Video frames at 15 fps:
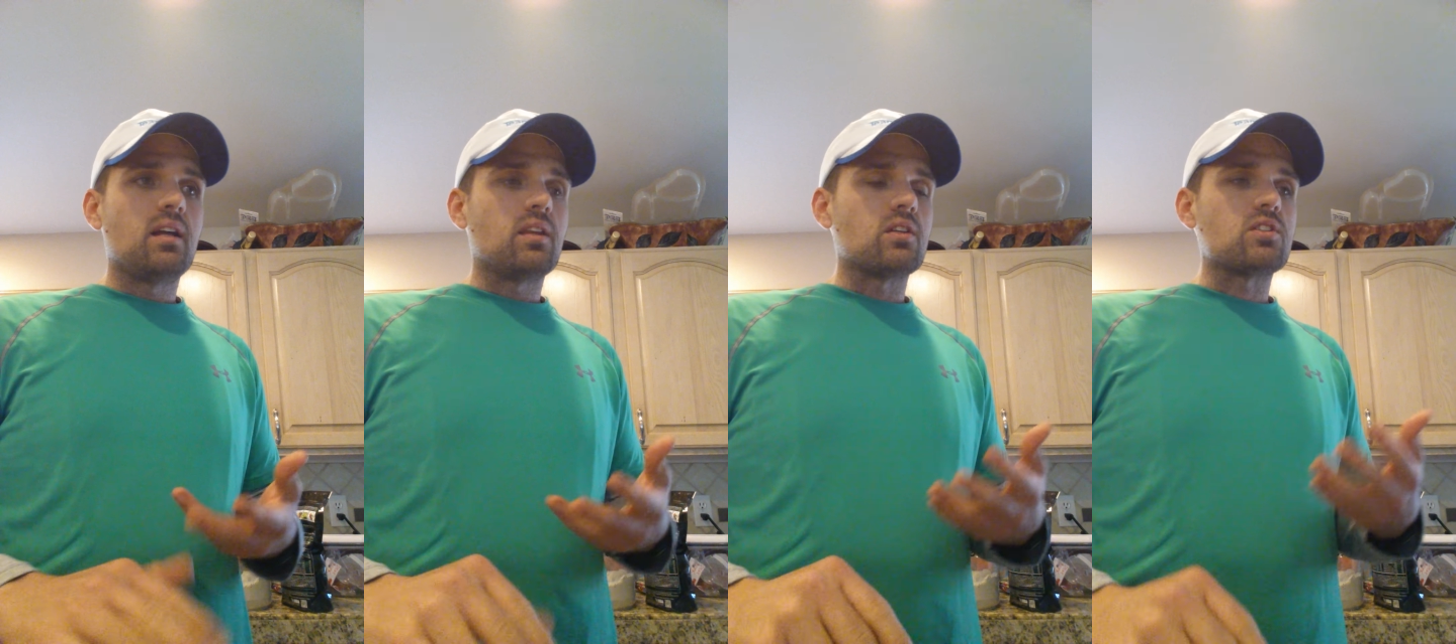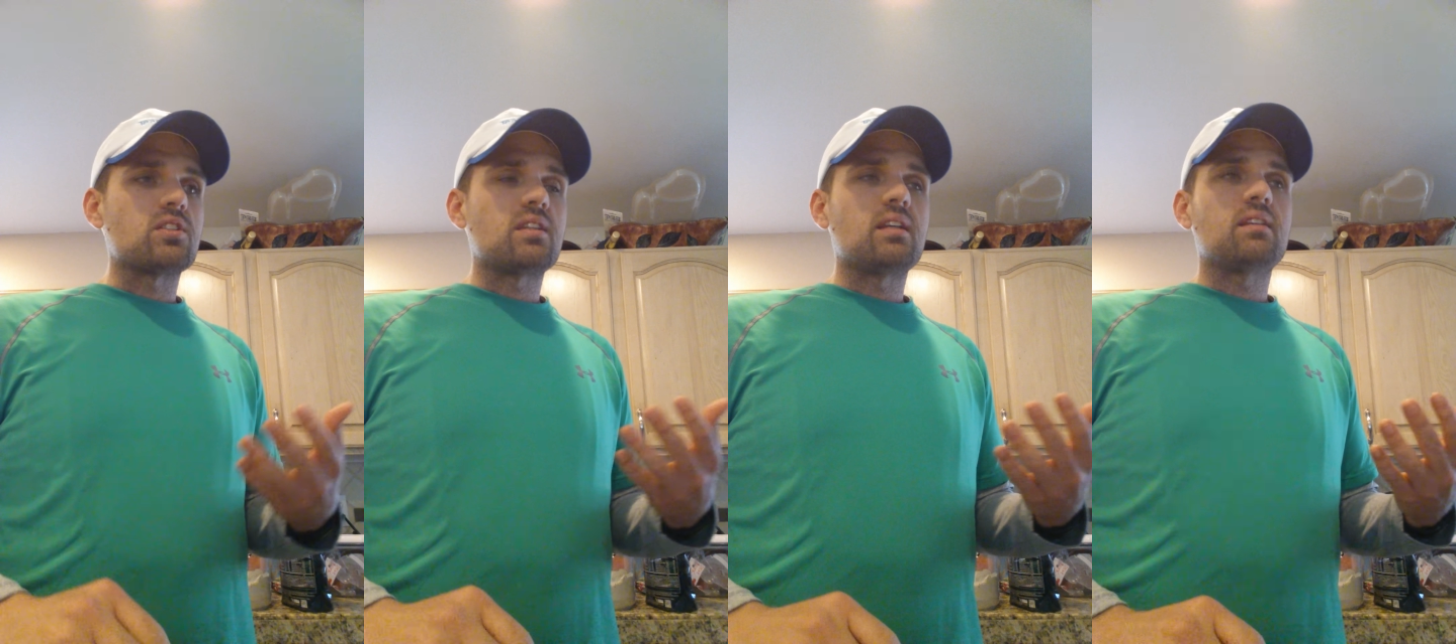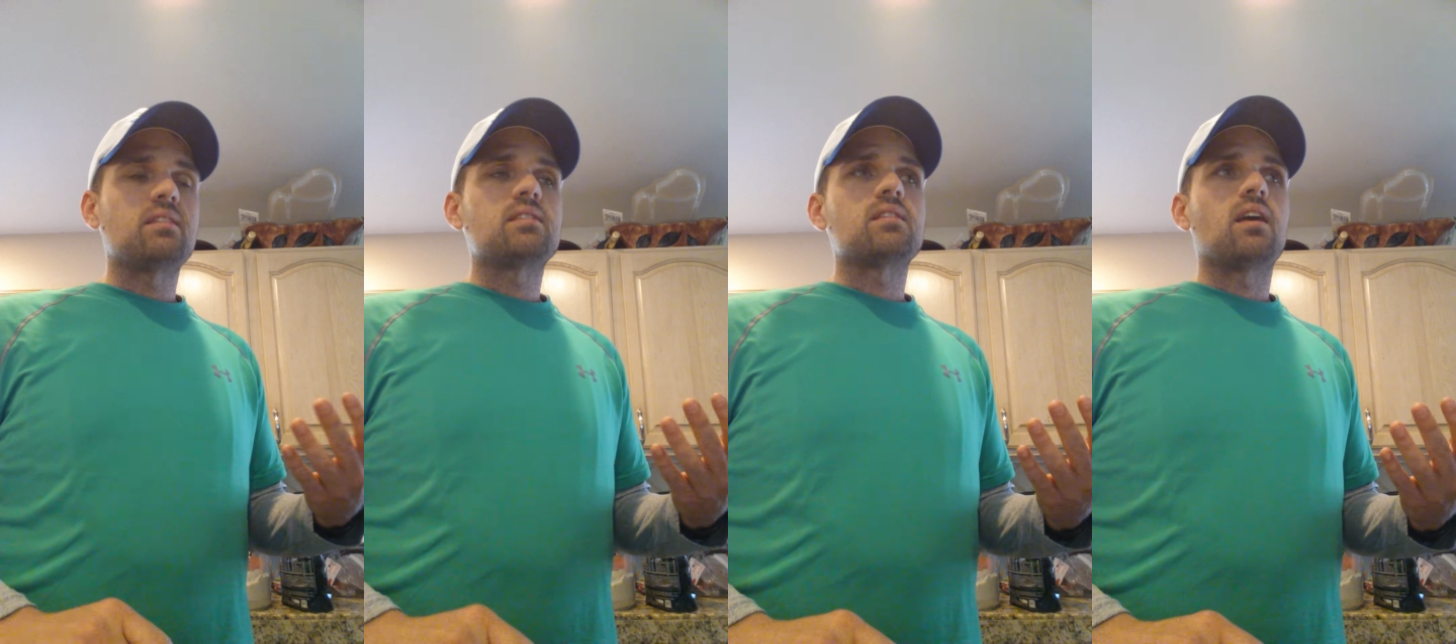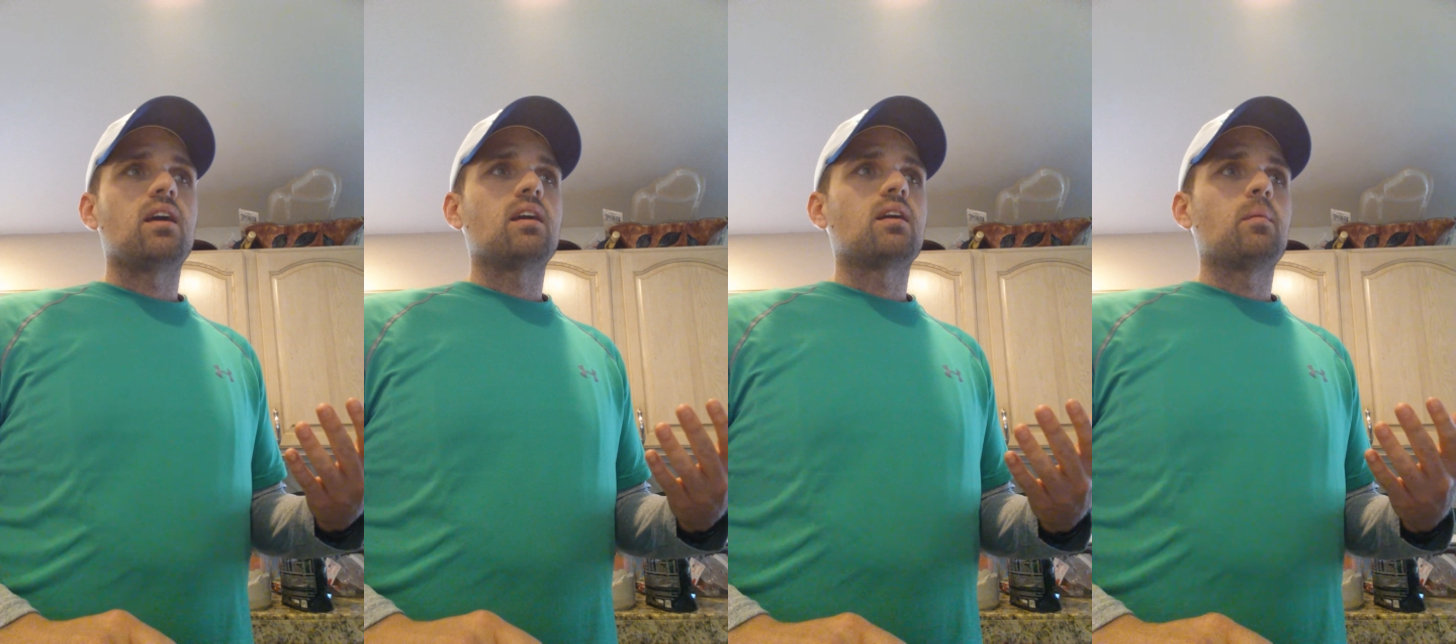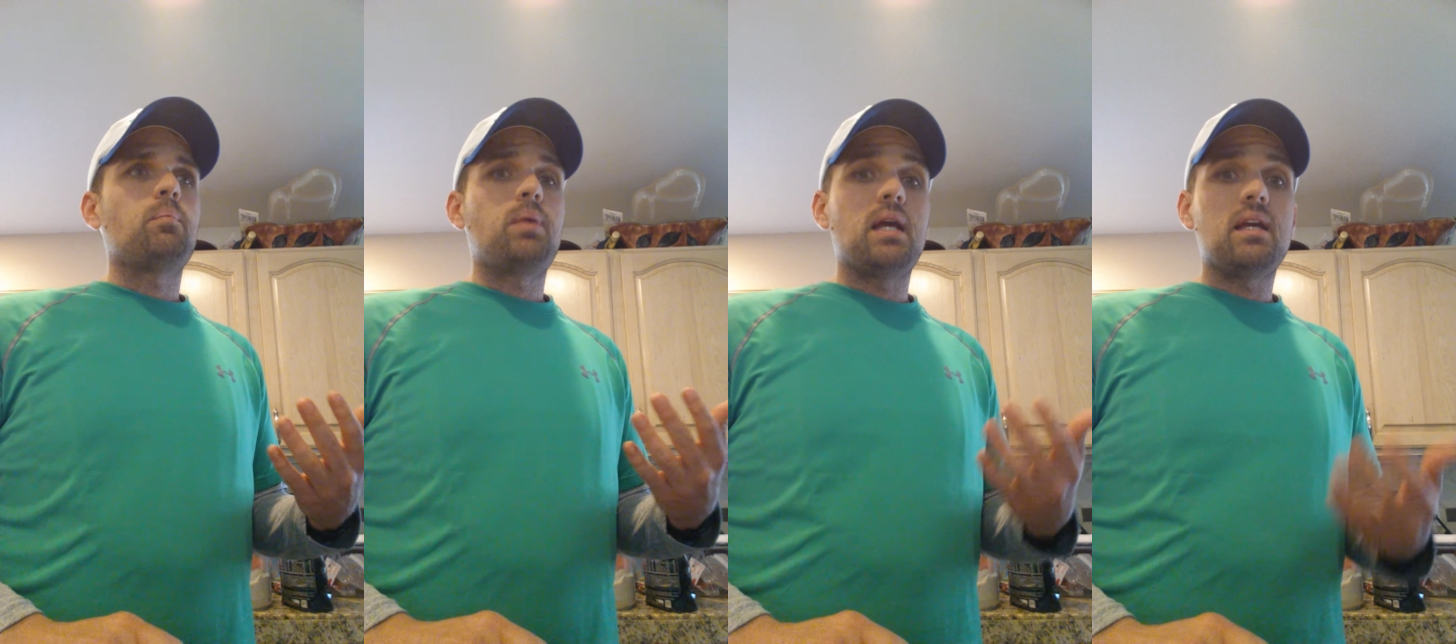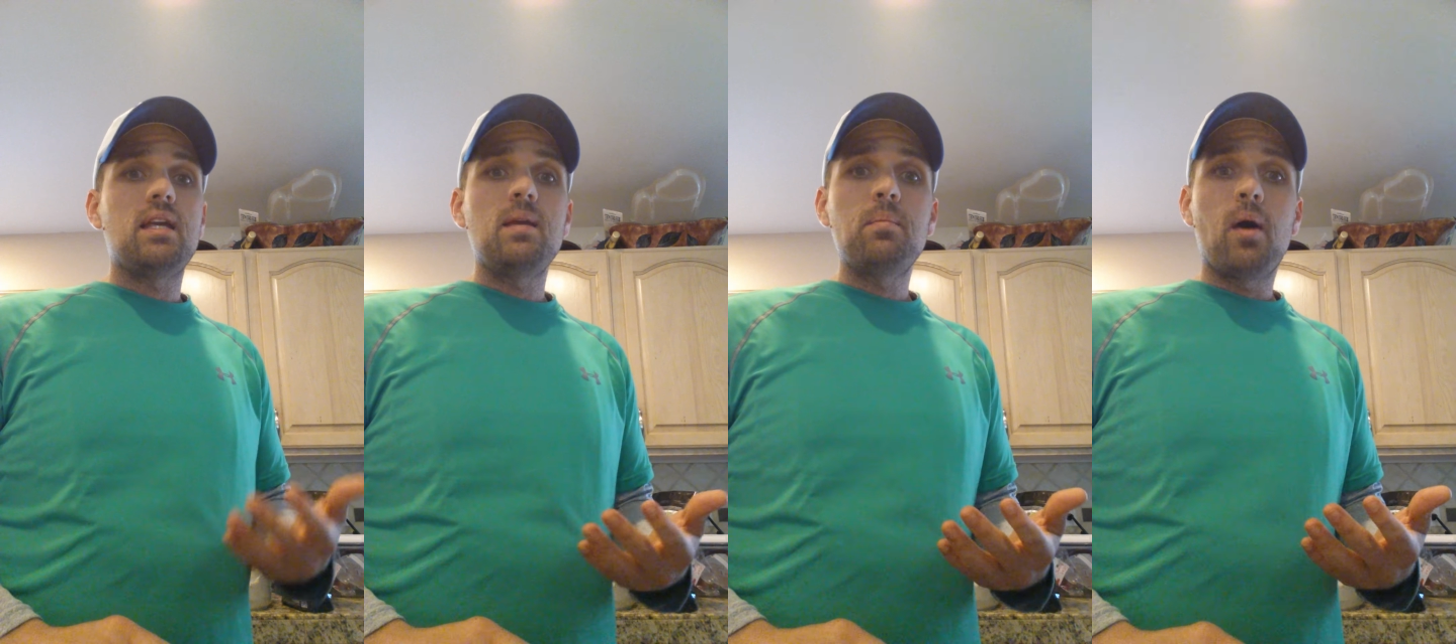There's things like
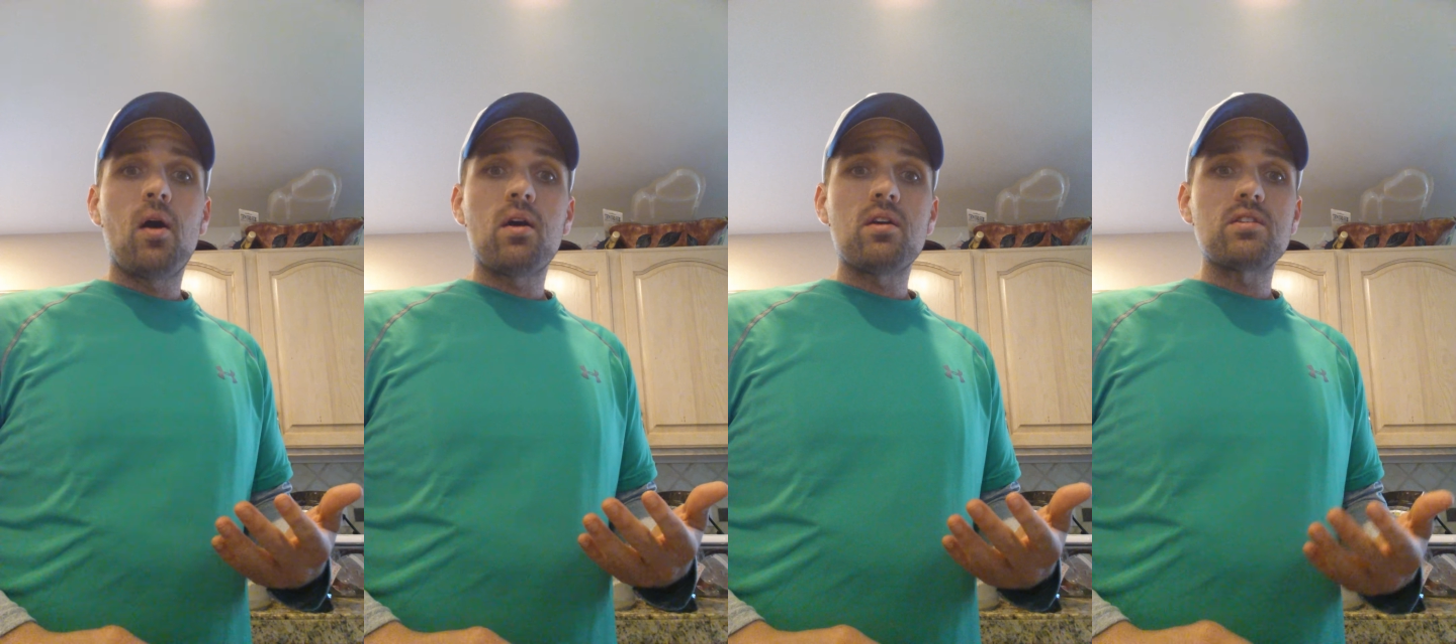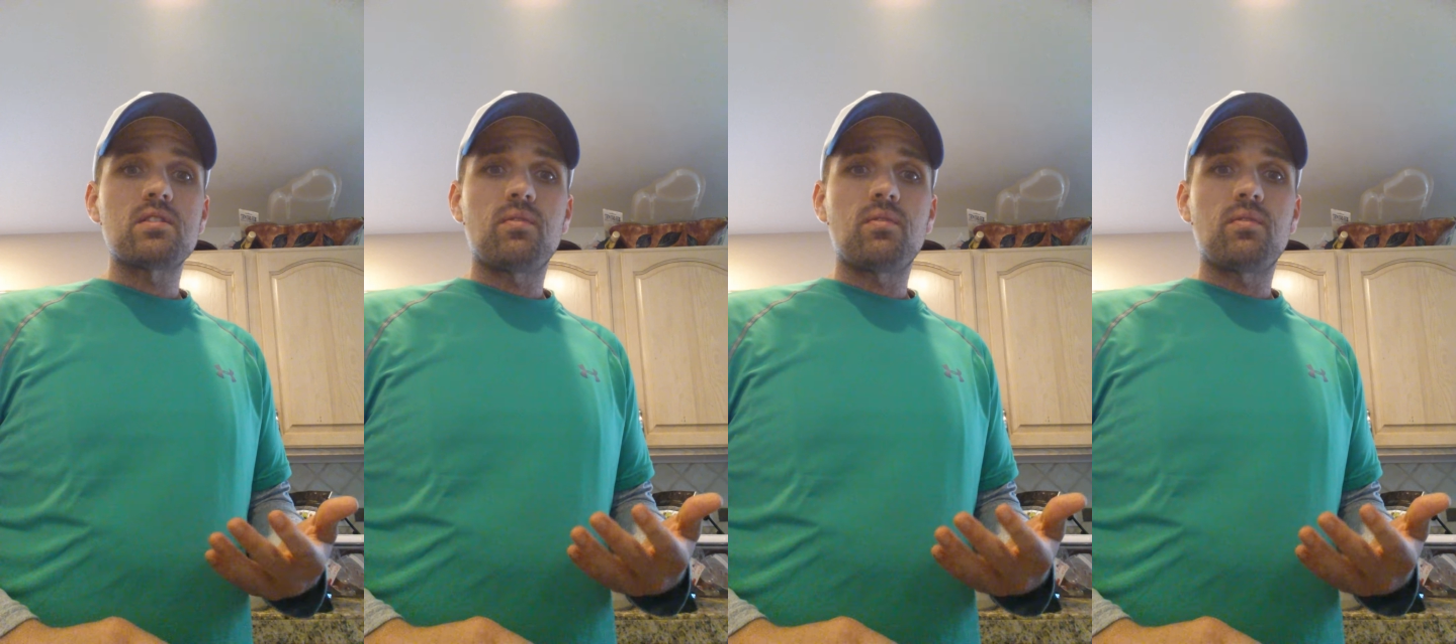Picky bars.